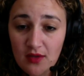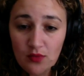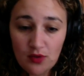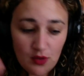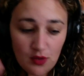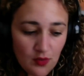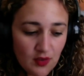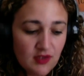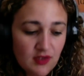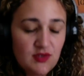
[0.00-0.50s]
we're
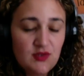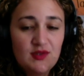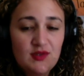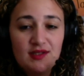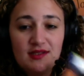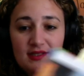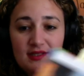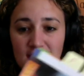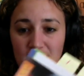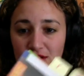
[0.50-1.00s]
going to
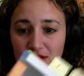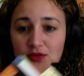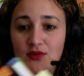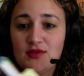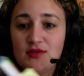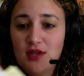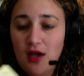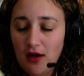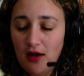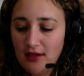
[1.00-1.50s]
continue
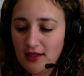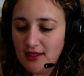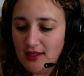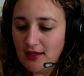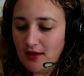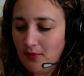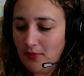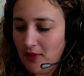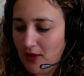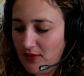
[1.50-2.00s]
talking
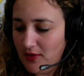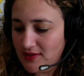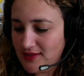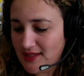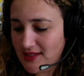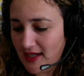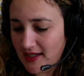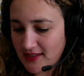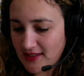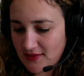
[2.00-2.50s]
about
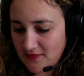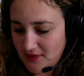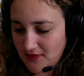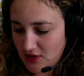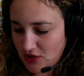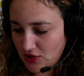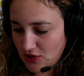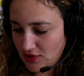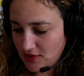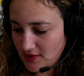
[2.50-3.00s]
text
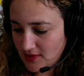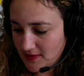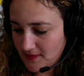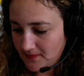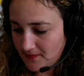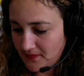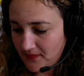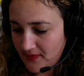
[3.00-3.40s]
features,